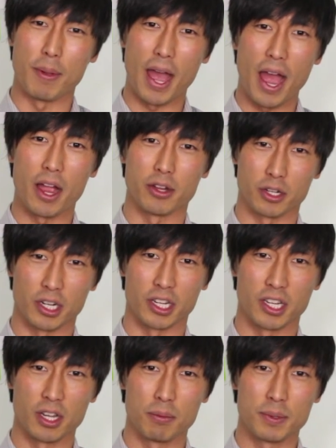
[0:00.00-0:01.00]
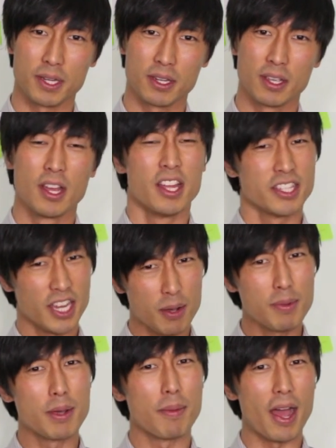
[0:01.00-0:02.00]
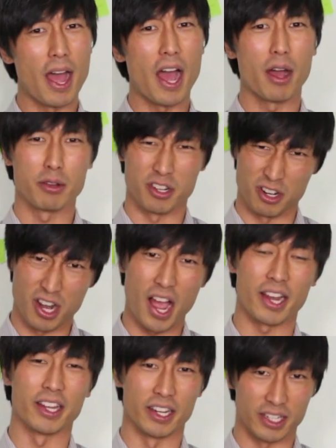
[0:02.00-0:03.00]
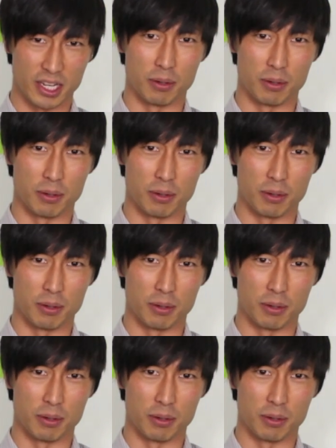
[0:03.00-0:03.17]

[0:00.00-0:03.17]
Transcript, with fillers: about how you're going to kill me. Tell me about how you're not going to